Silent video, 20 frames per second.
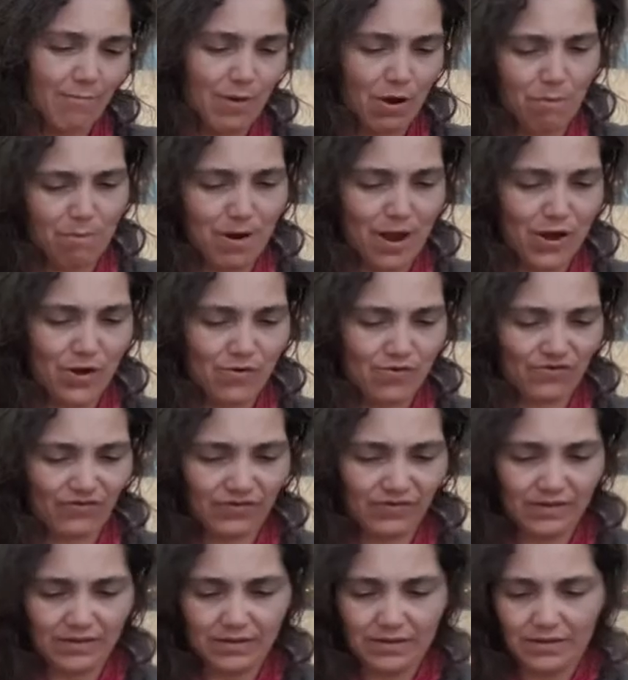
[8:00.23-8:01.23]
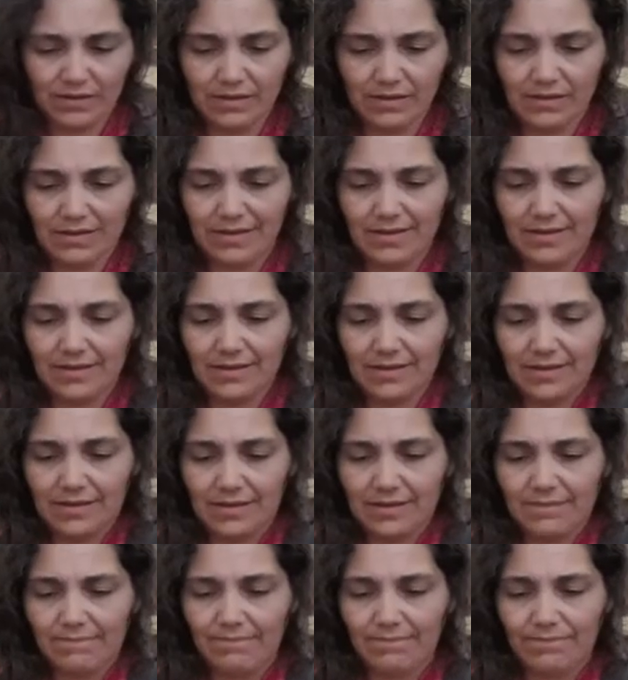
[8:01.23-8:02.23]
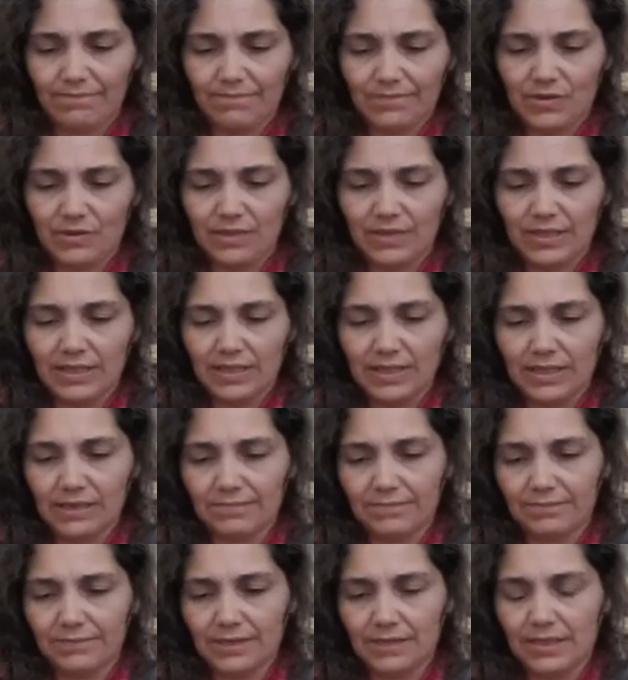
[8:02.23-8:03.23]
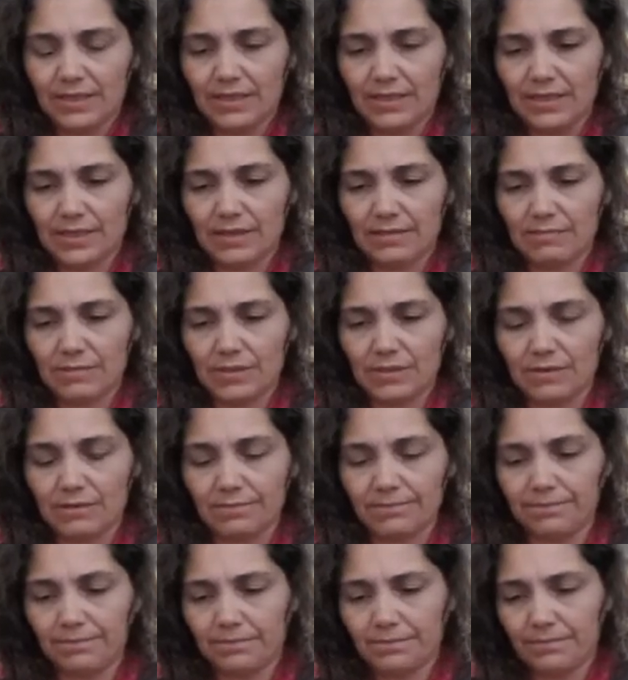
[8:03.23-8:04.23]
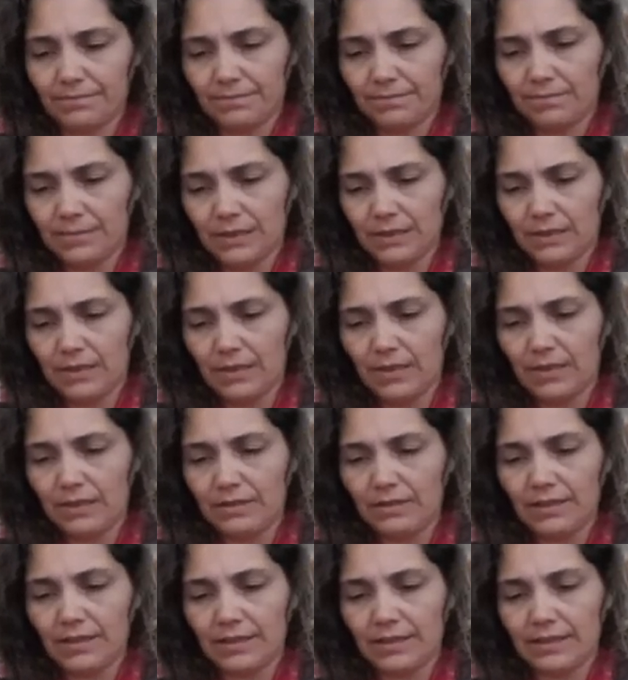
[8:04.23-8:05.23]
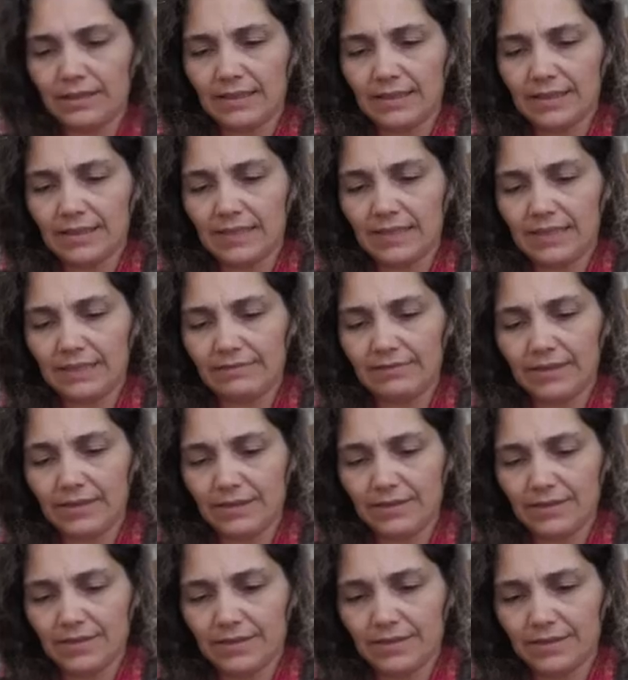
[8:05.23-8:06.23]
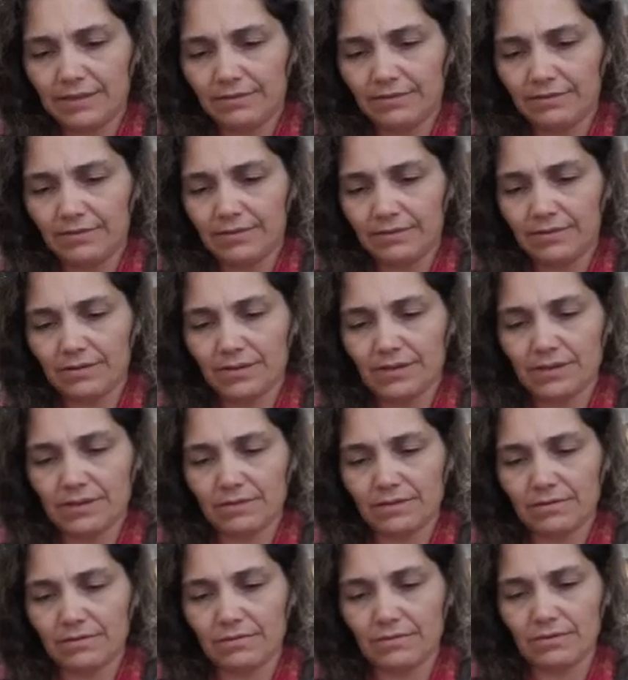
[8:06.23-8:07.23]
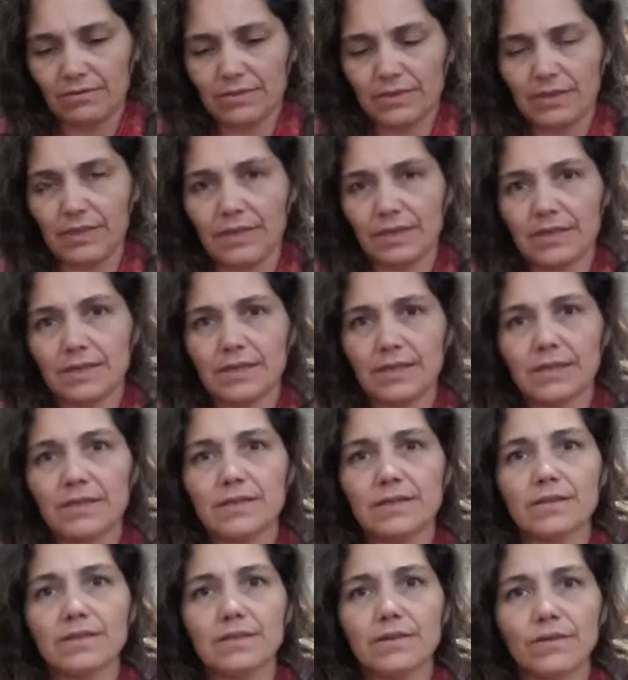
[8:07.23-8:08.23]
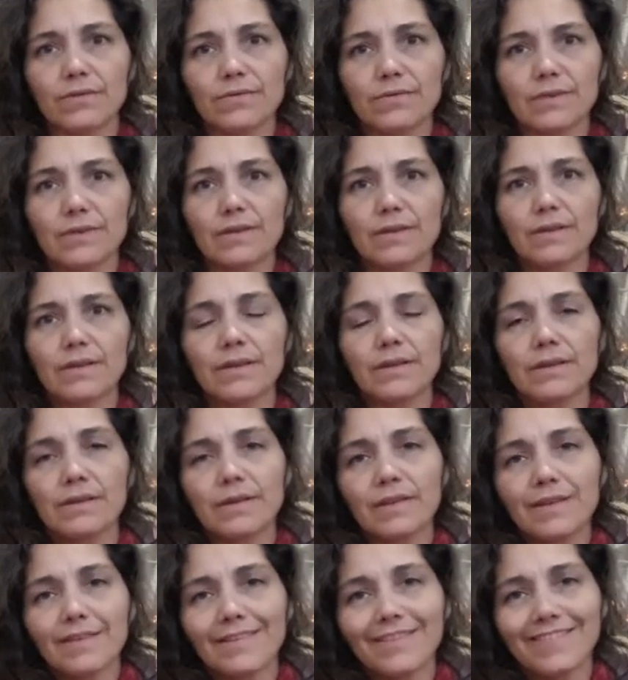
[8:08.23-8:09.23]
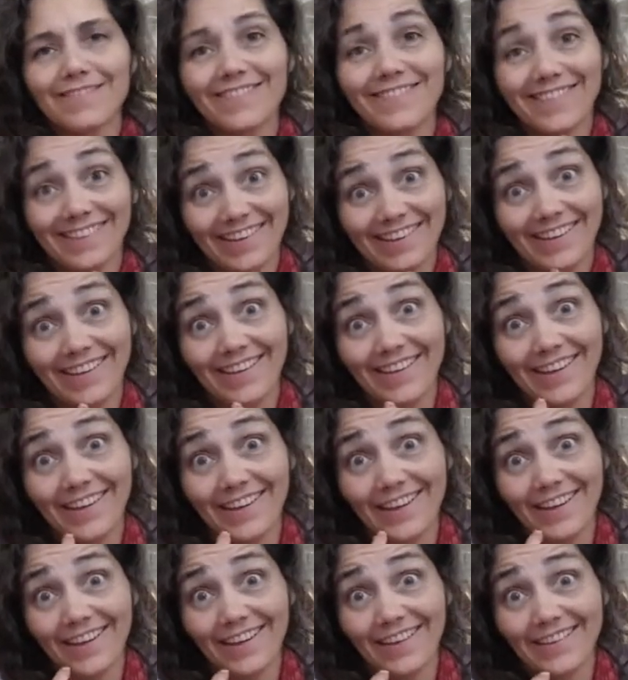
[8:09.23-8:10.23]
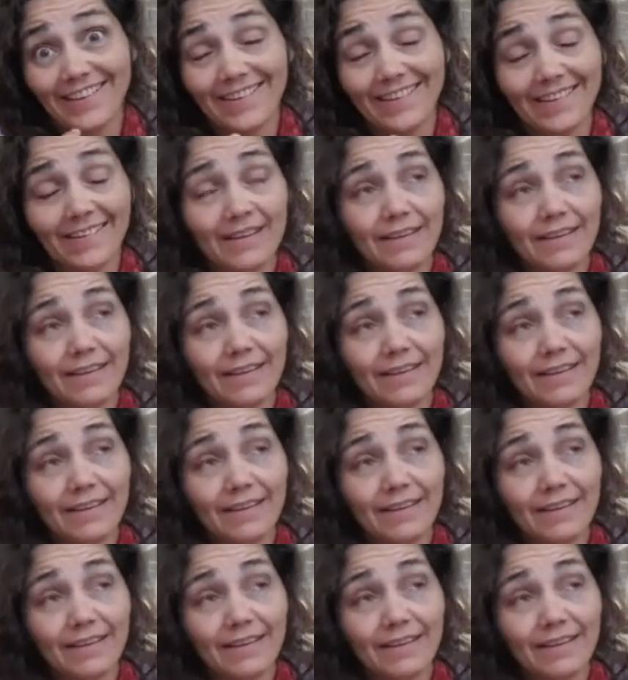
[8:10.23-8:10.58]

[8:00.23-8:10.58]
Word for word: about my nose. So he did that. You see that? So learning to laugh at yourself. You know, there's that old saying, sticks and stones Right?